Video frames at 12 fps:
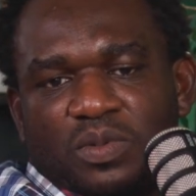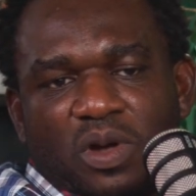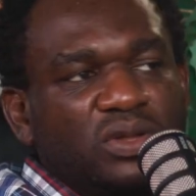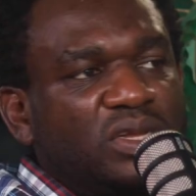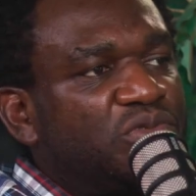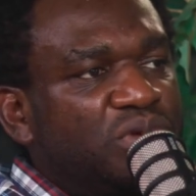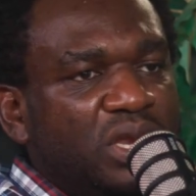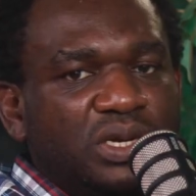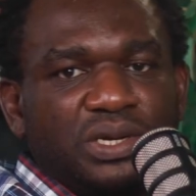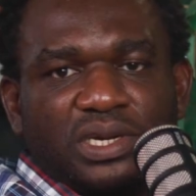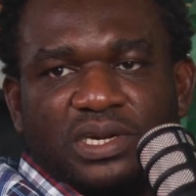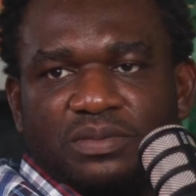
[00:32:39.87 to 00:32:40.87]
spousal
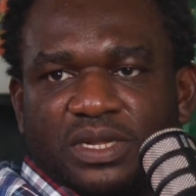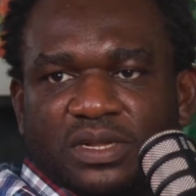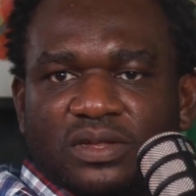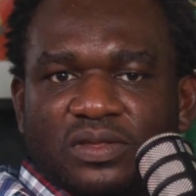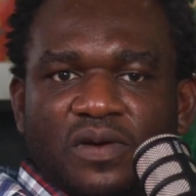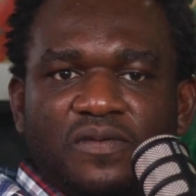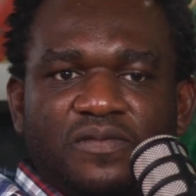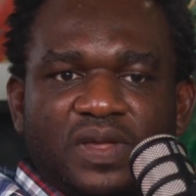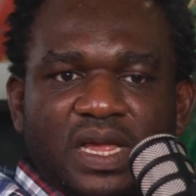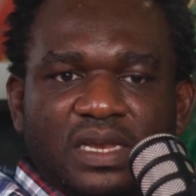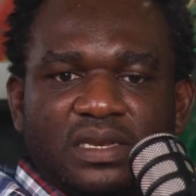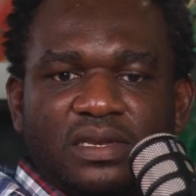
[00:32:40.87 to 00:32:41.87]
relationships and
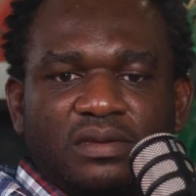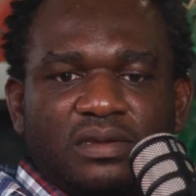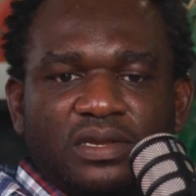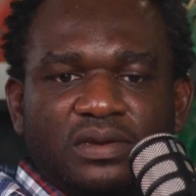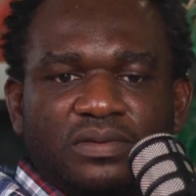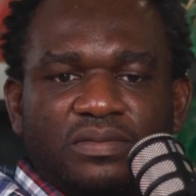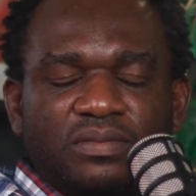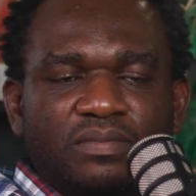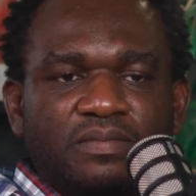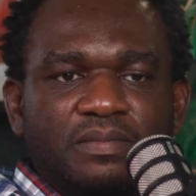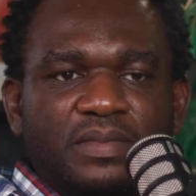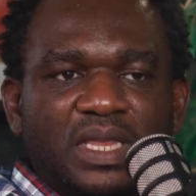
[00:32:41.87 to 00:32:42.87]
stuff, and
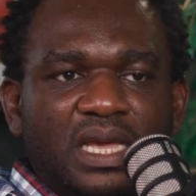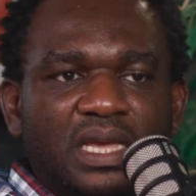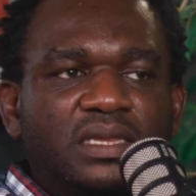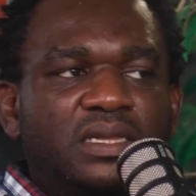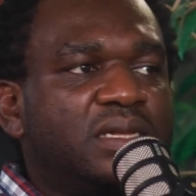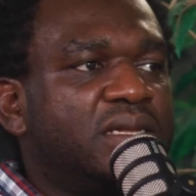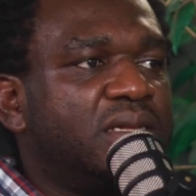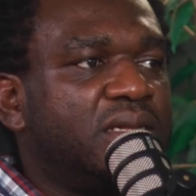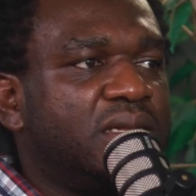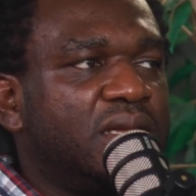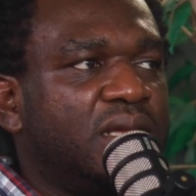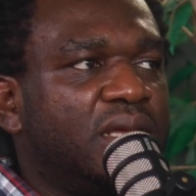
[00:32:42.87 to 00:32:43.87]

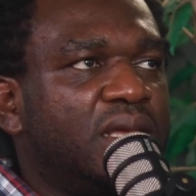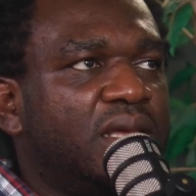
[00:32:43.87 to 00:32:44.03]
it's